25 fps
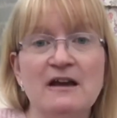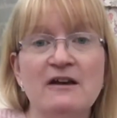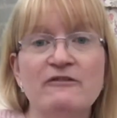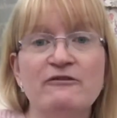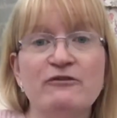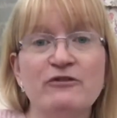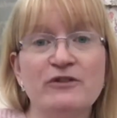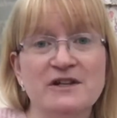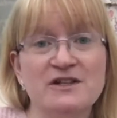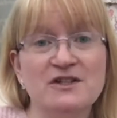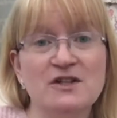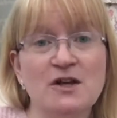
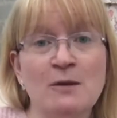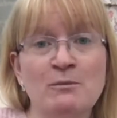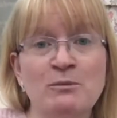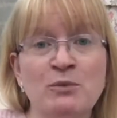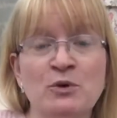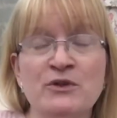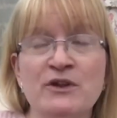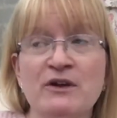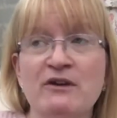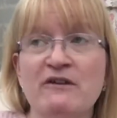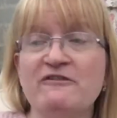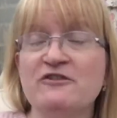For
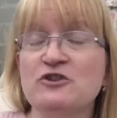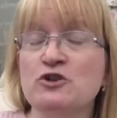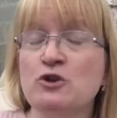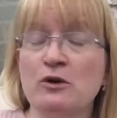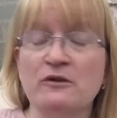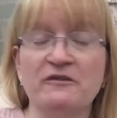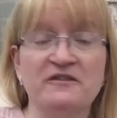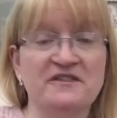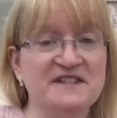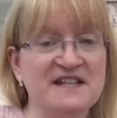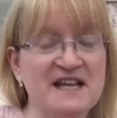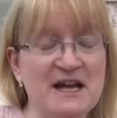example, there are
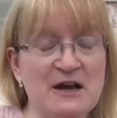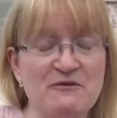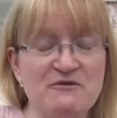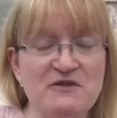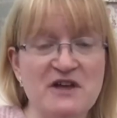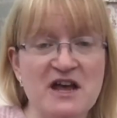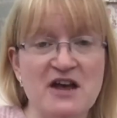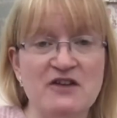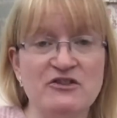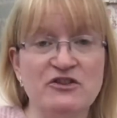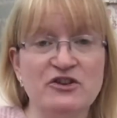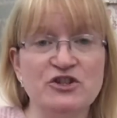photographers out
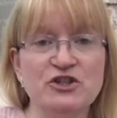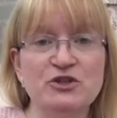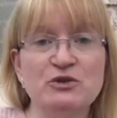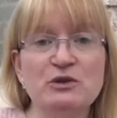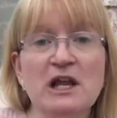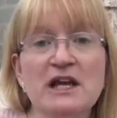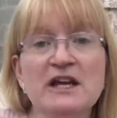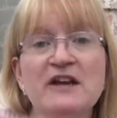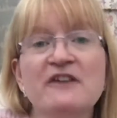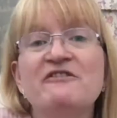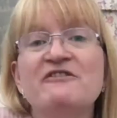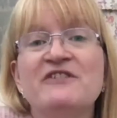there that do
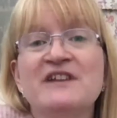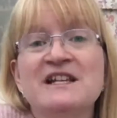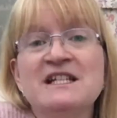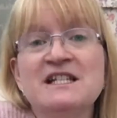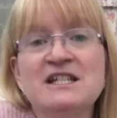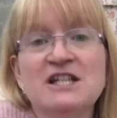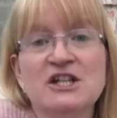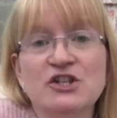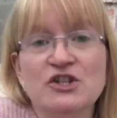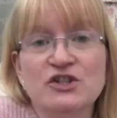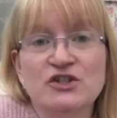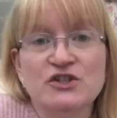like a
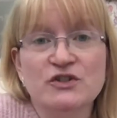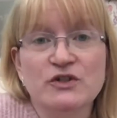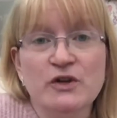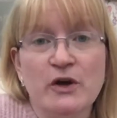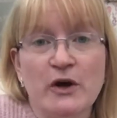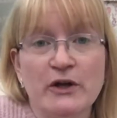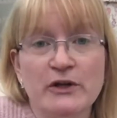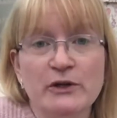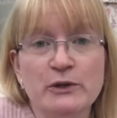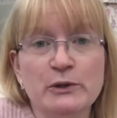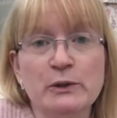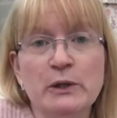vintage
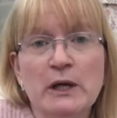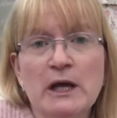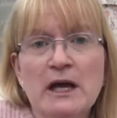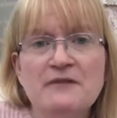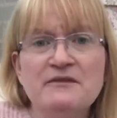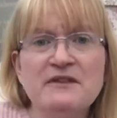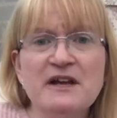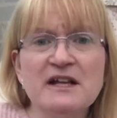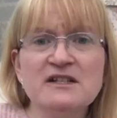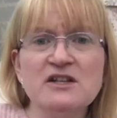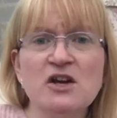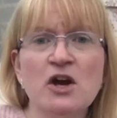style.
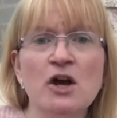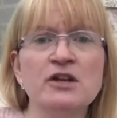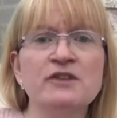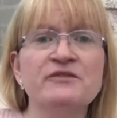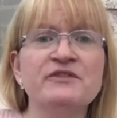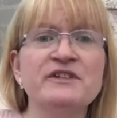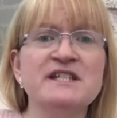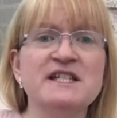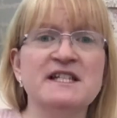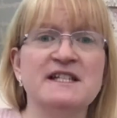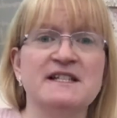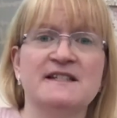That's kind of
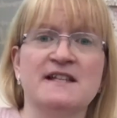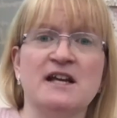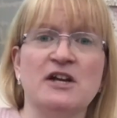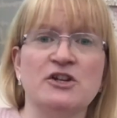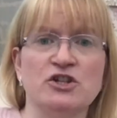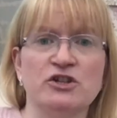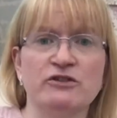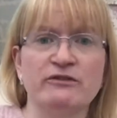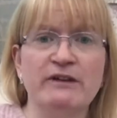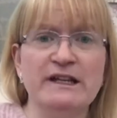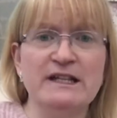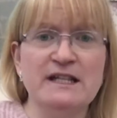a
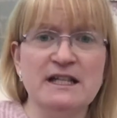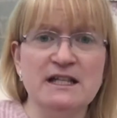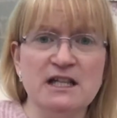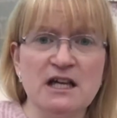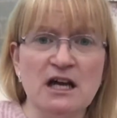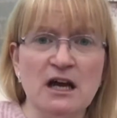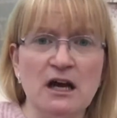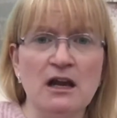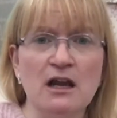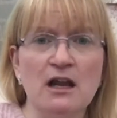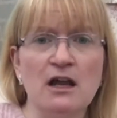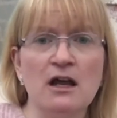desaturated
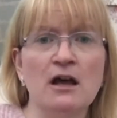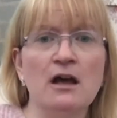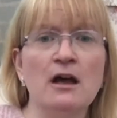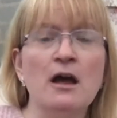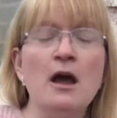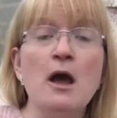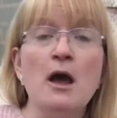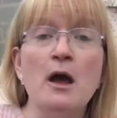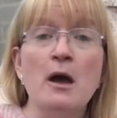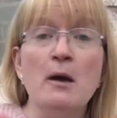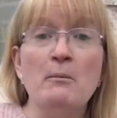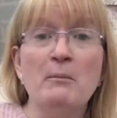color,
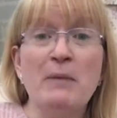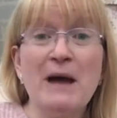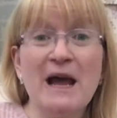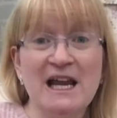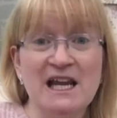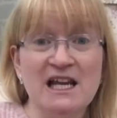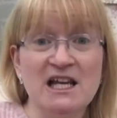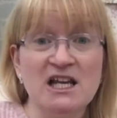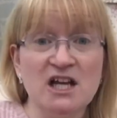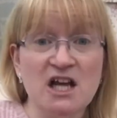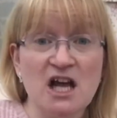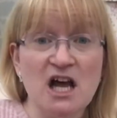
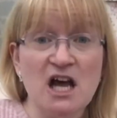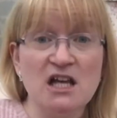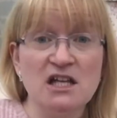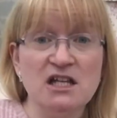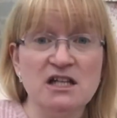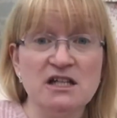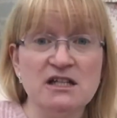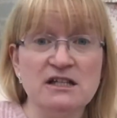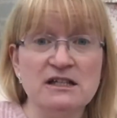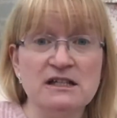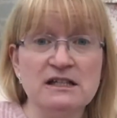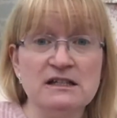paler
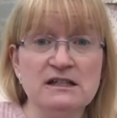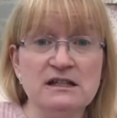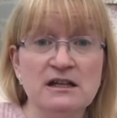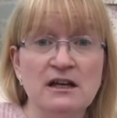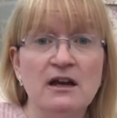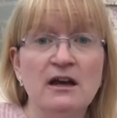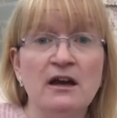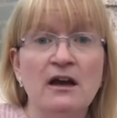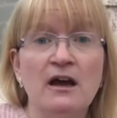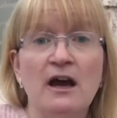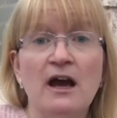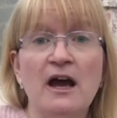colors,
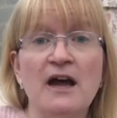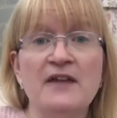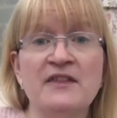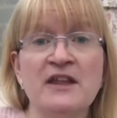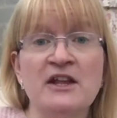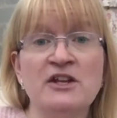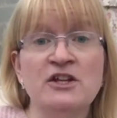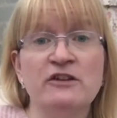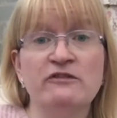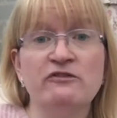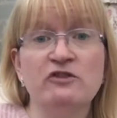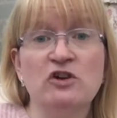and
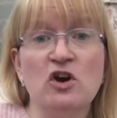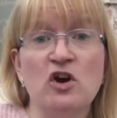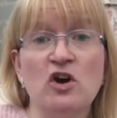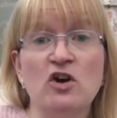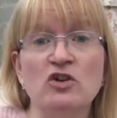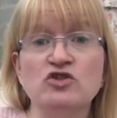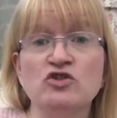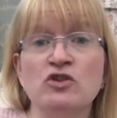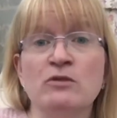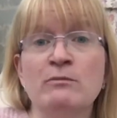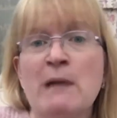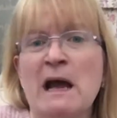then you've
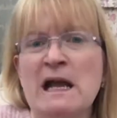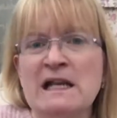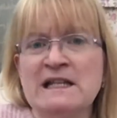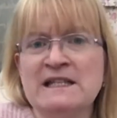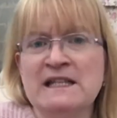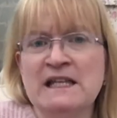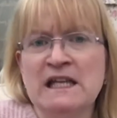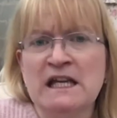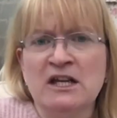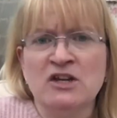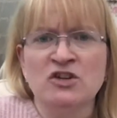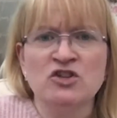got
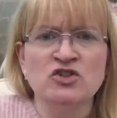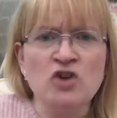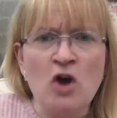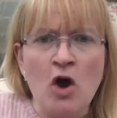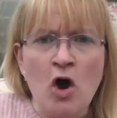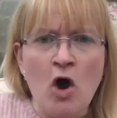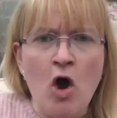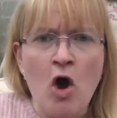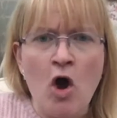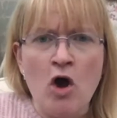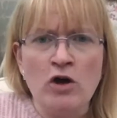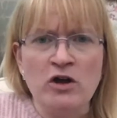dramatic,
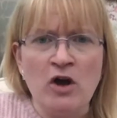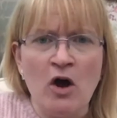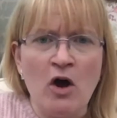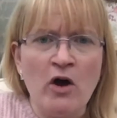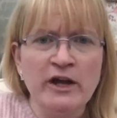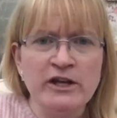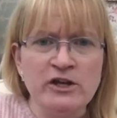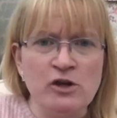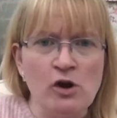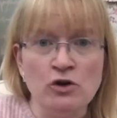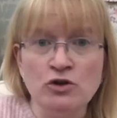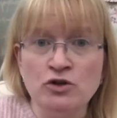dark,
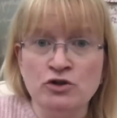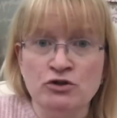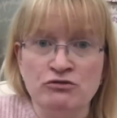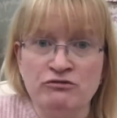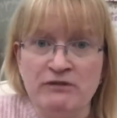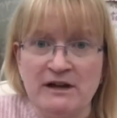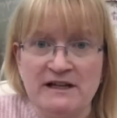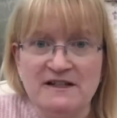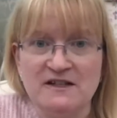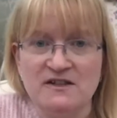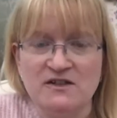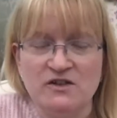high
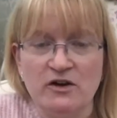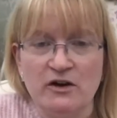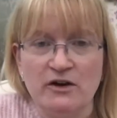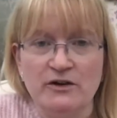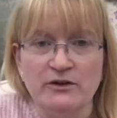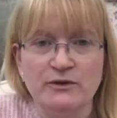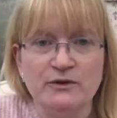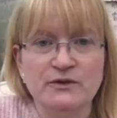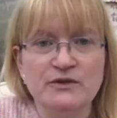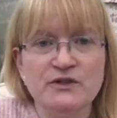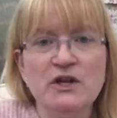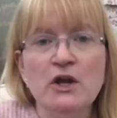contrast
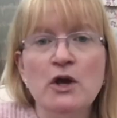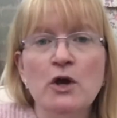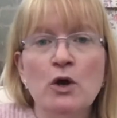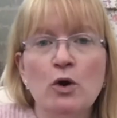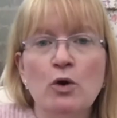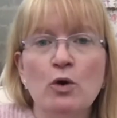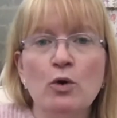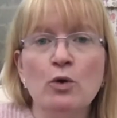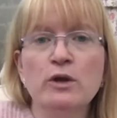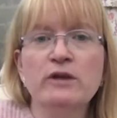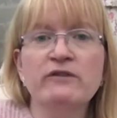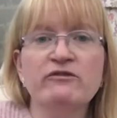styles.
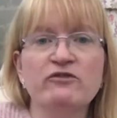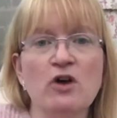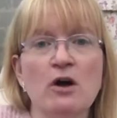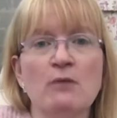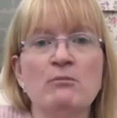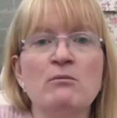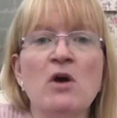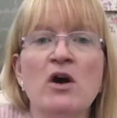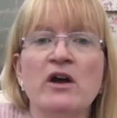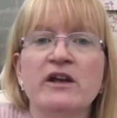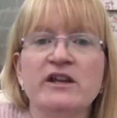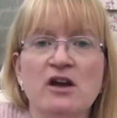Or you've got
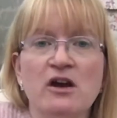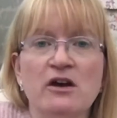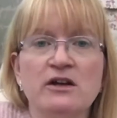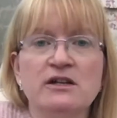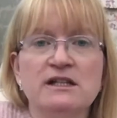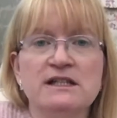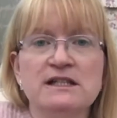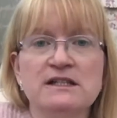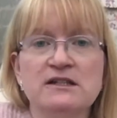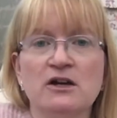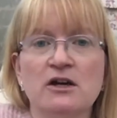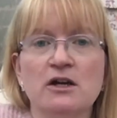my kind
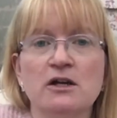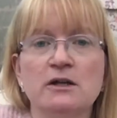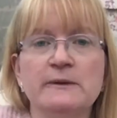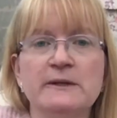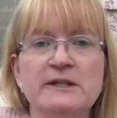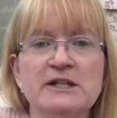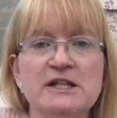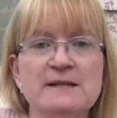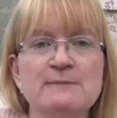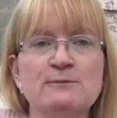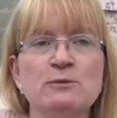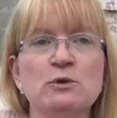of style,
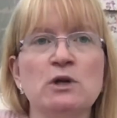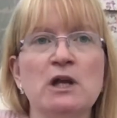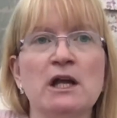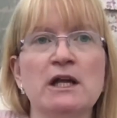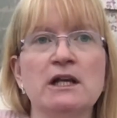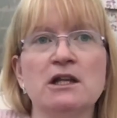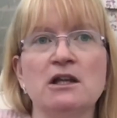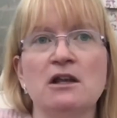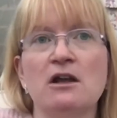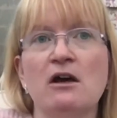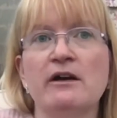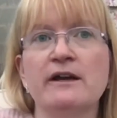which is more like
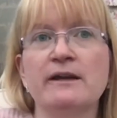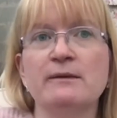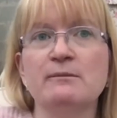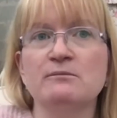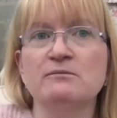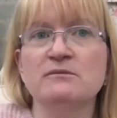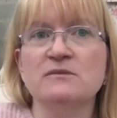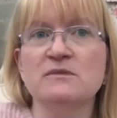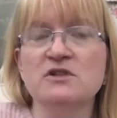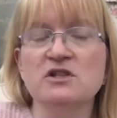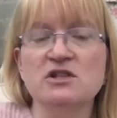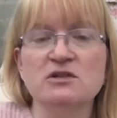light,
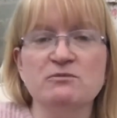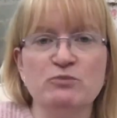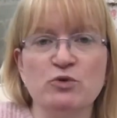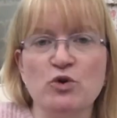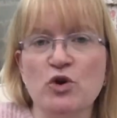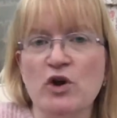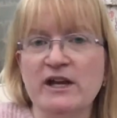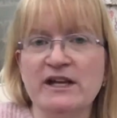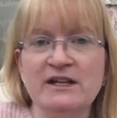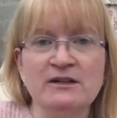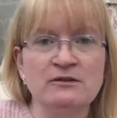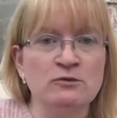
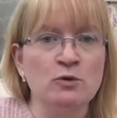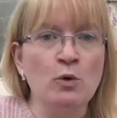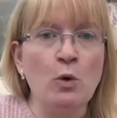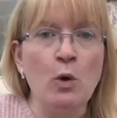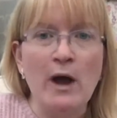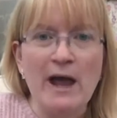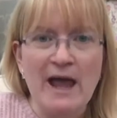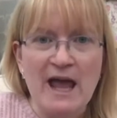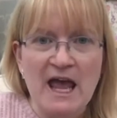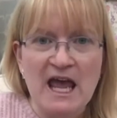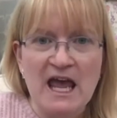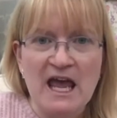bright, and
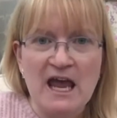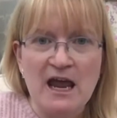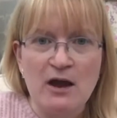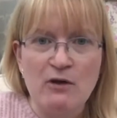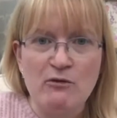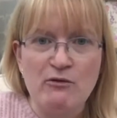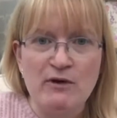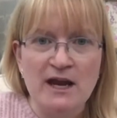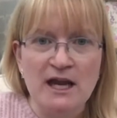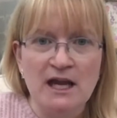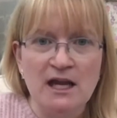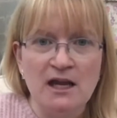quite
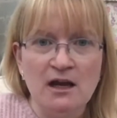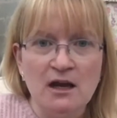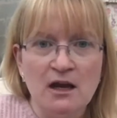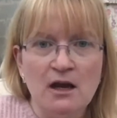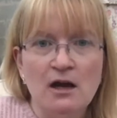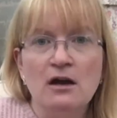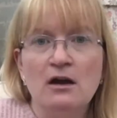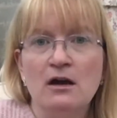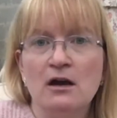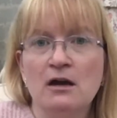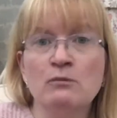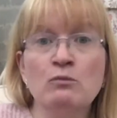airy
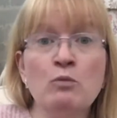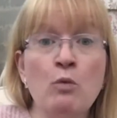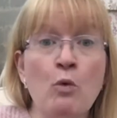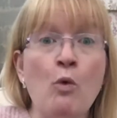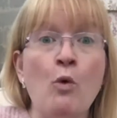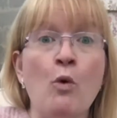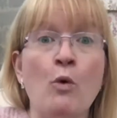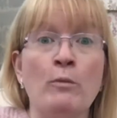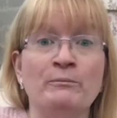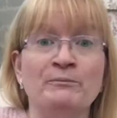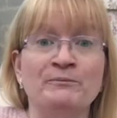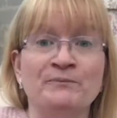and
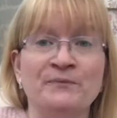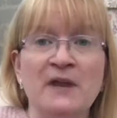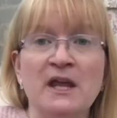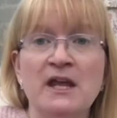warm.